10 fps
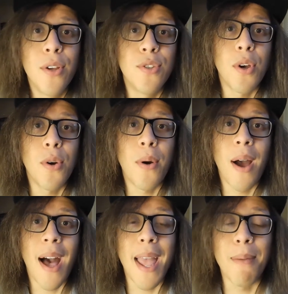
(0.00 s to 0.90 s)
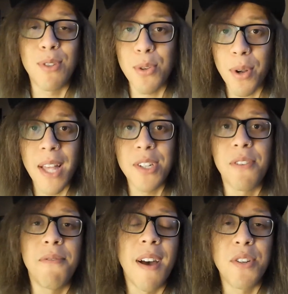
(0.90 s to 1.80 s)
So I am so glad
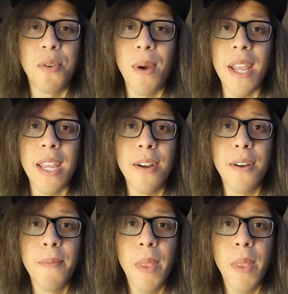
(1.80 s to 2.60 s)
you found your way here.